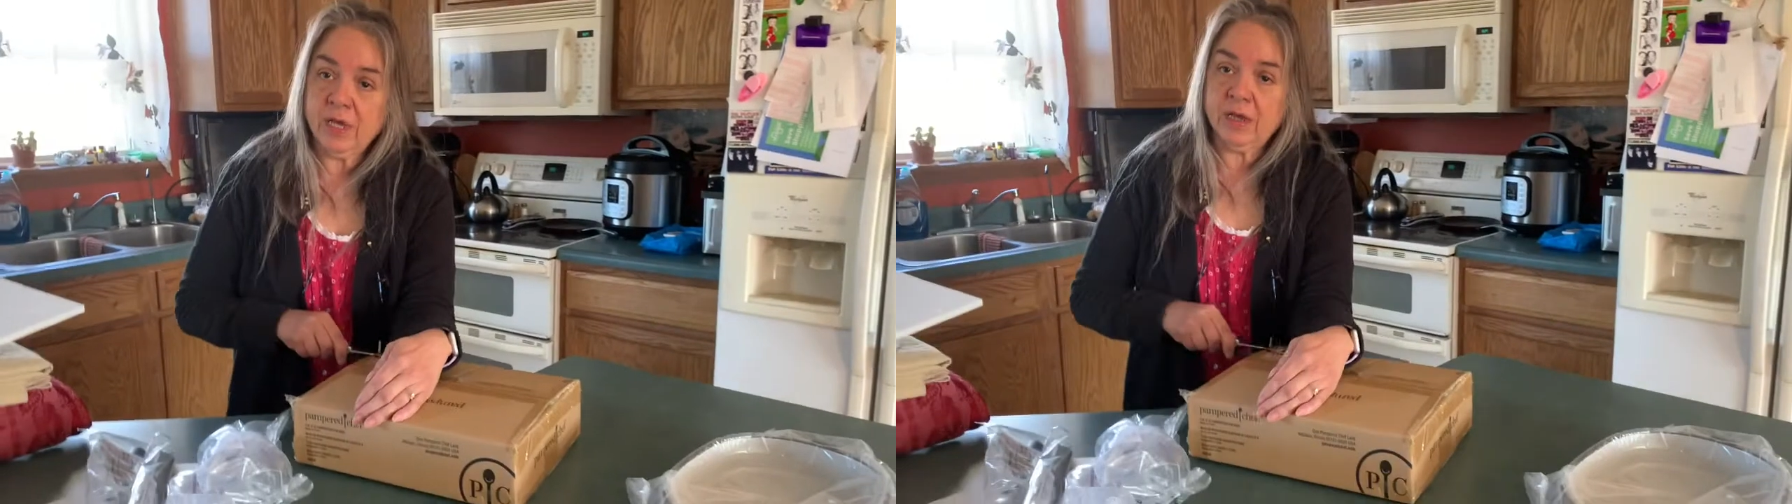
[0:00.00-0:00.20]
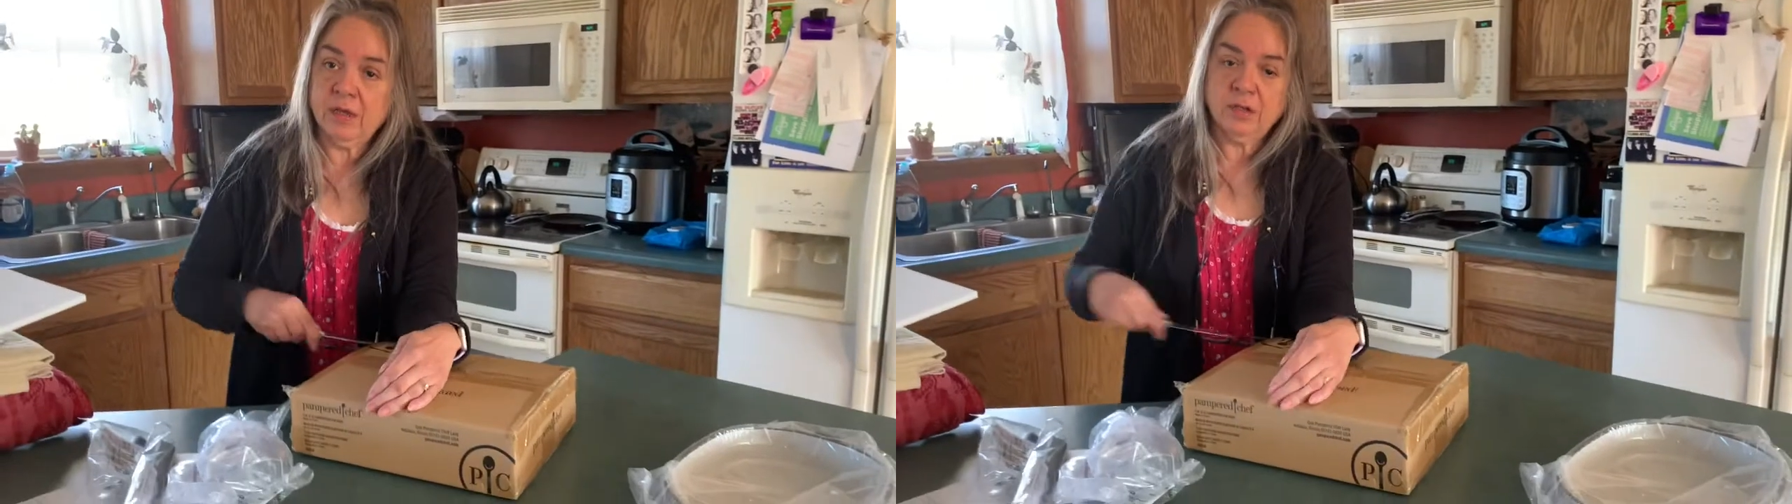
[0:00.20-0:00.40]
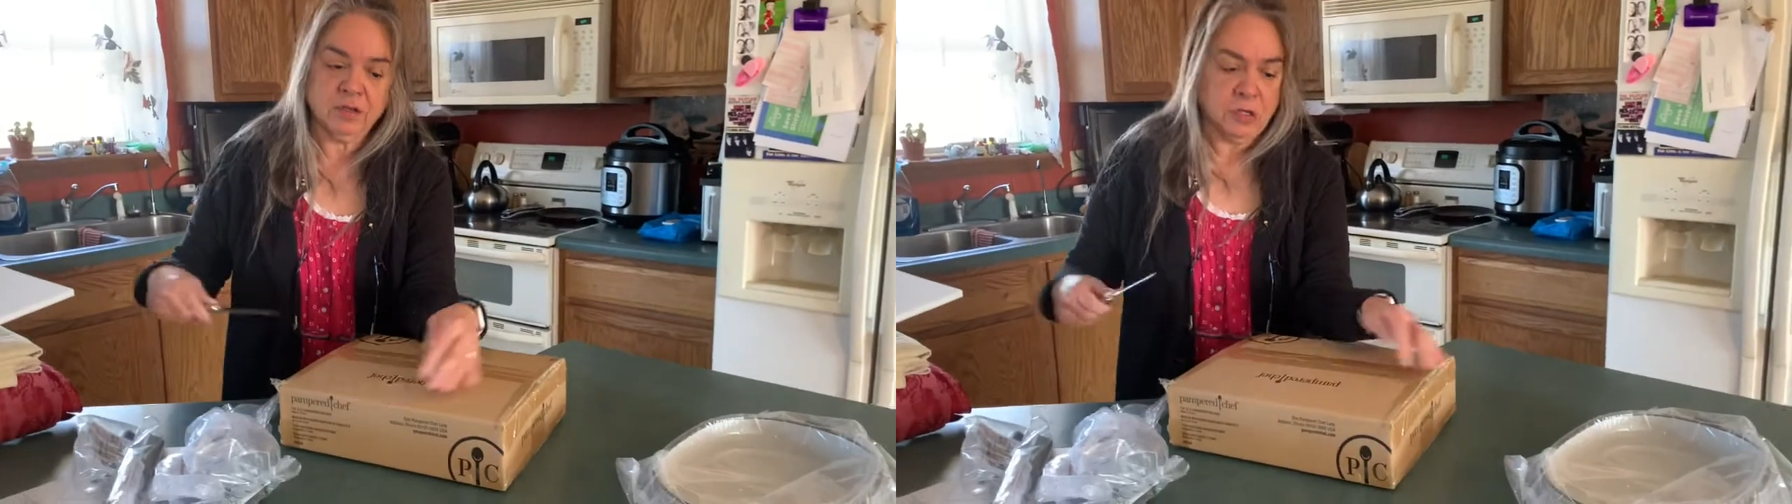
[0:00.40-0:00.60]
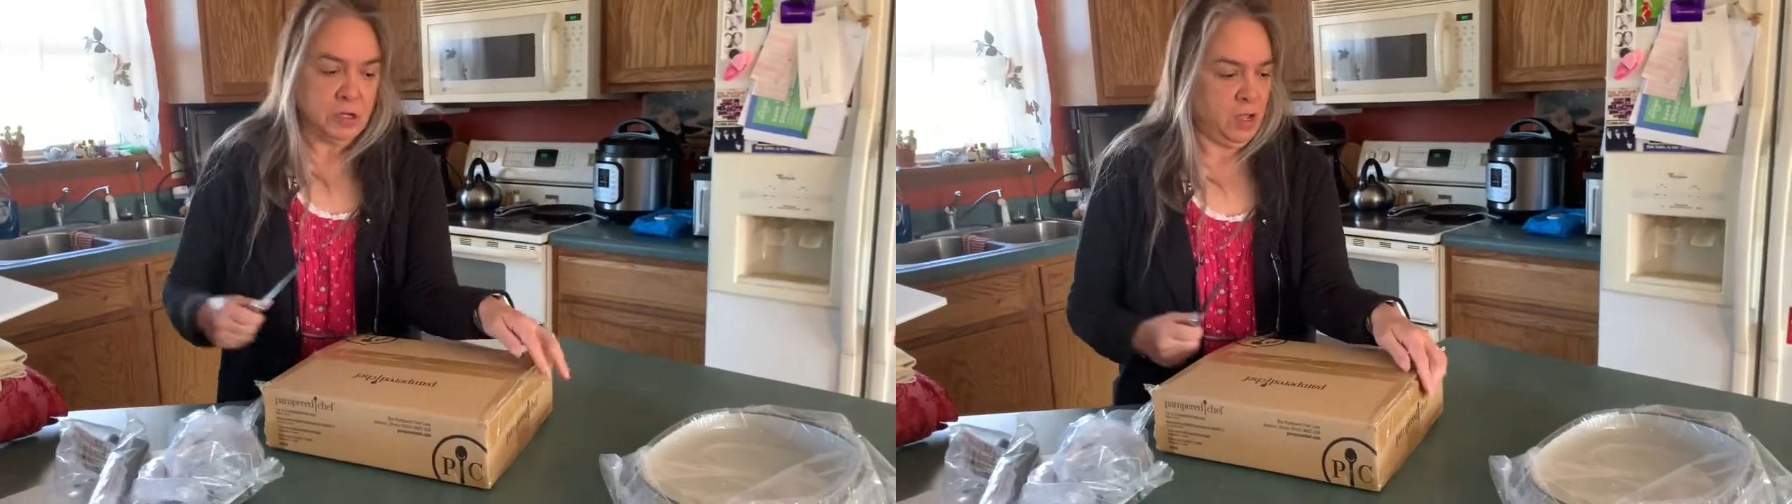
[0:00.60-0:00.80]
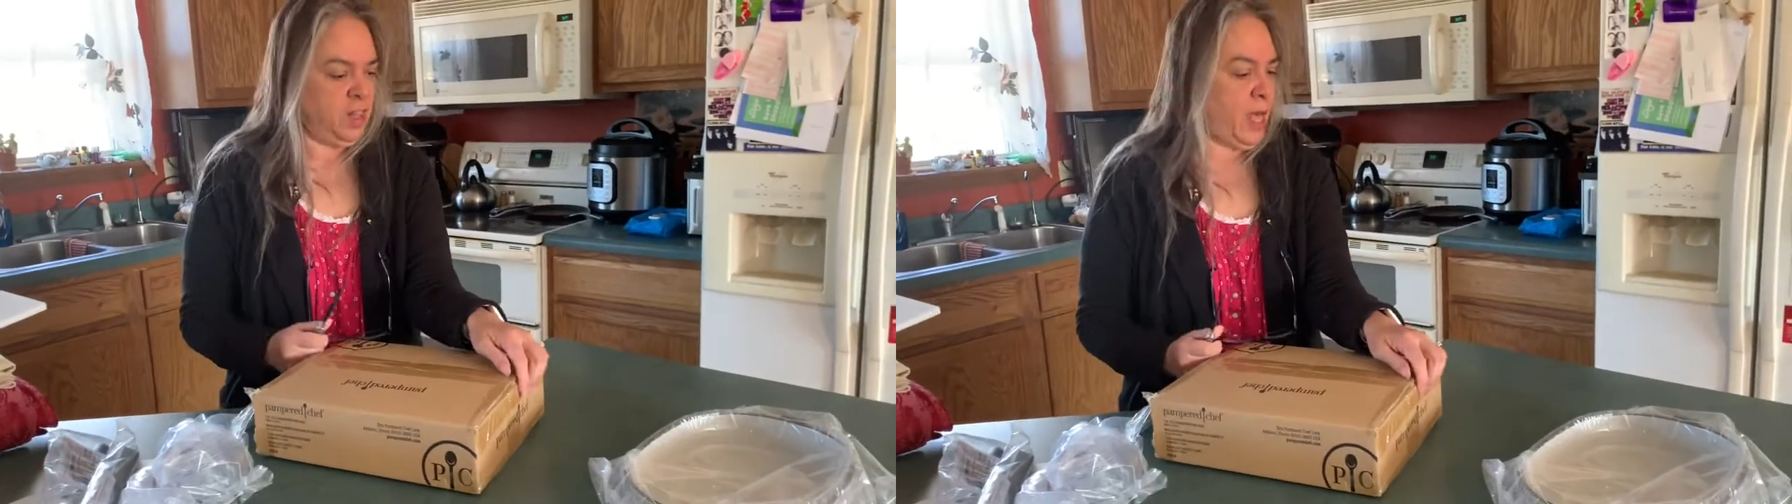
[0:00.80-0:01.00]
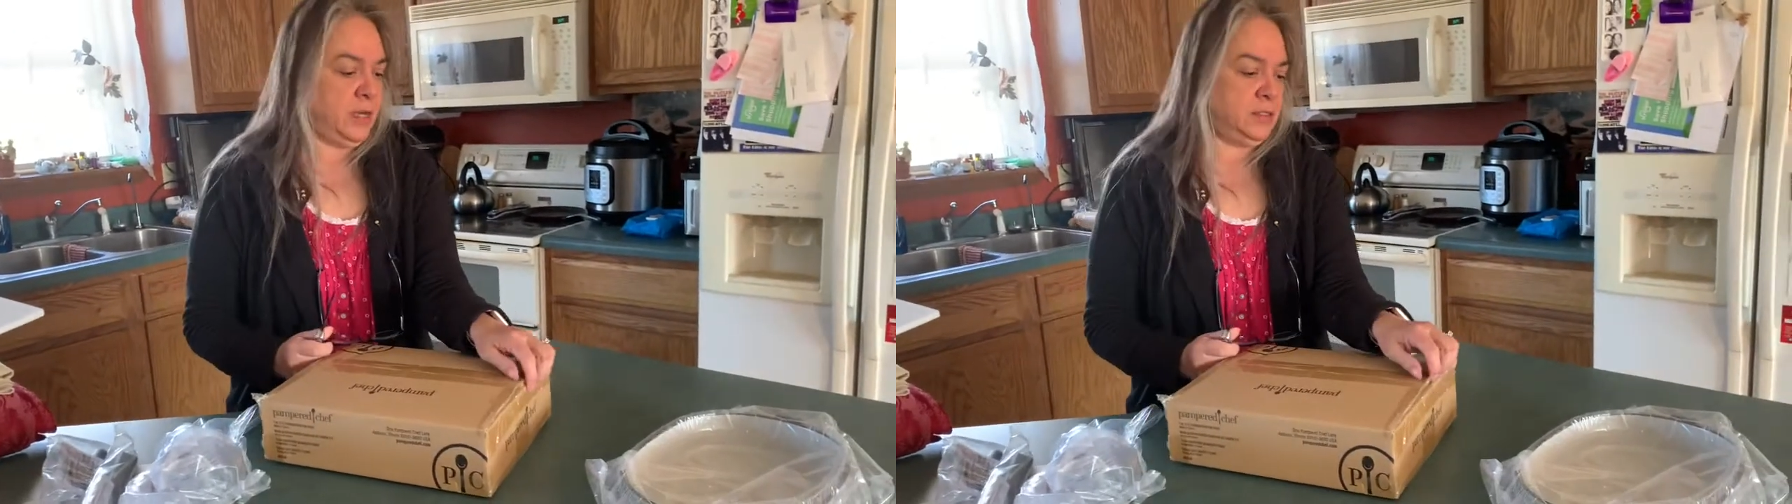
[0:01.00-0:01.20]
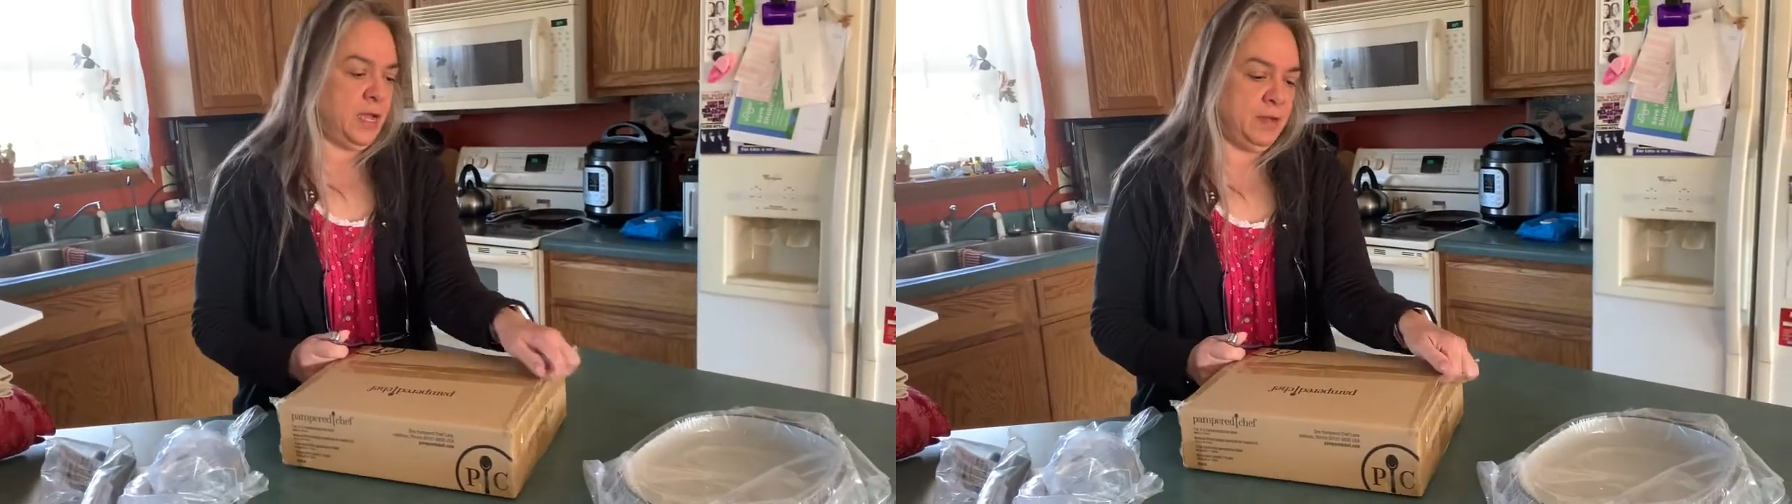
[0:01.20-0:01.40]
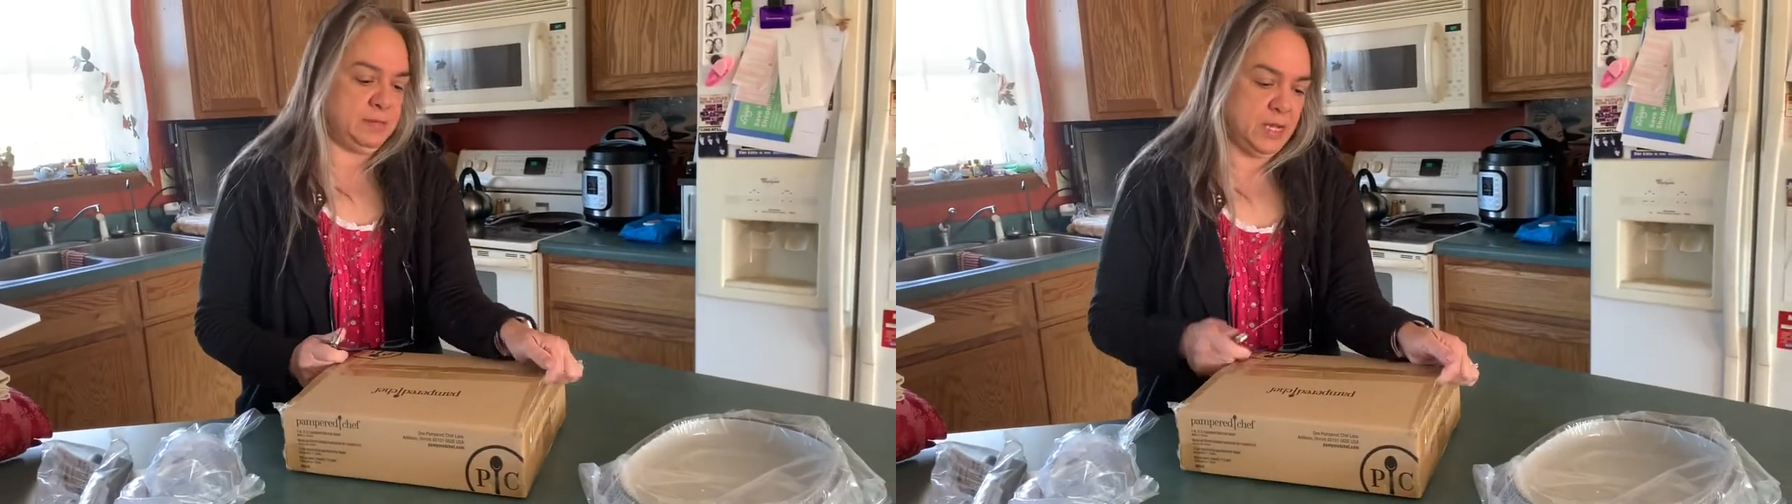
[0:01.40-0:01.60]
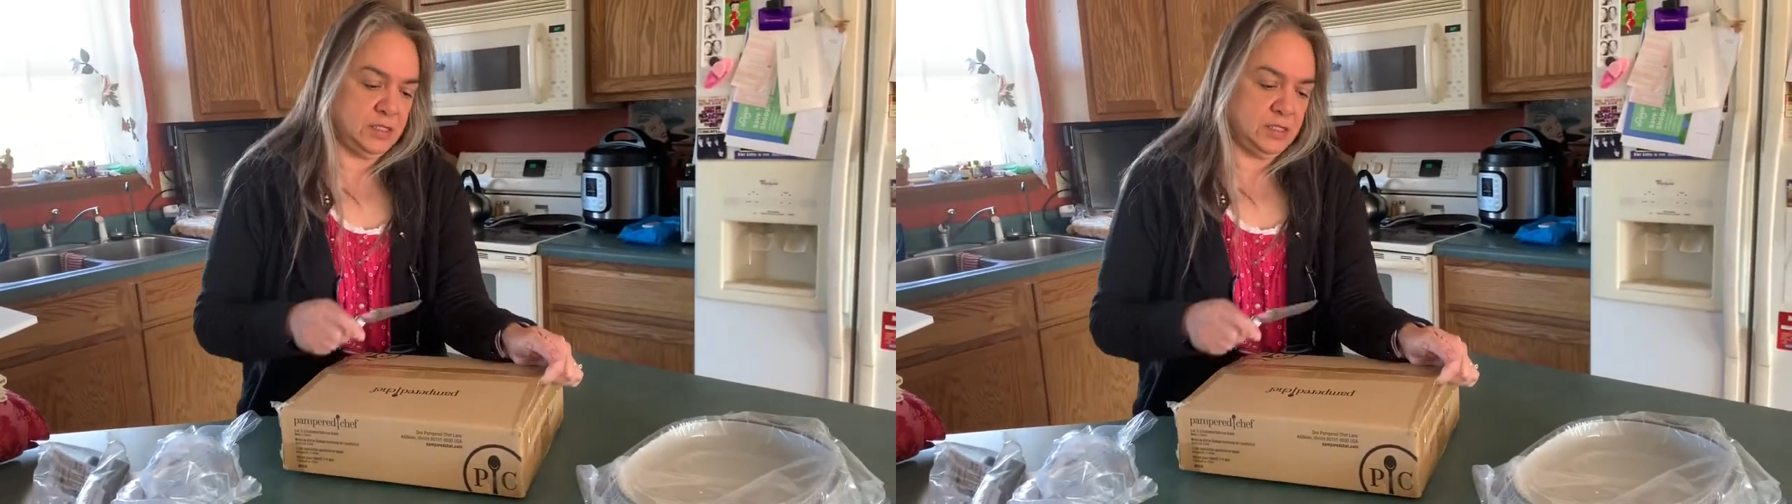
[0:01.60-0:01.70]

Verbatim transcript: Yes. A lot of times I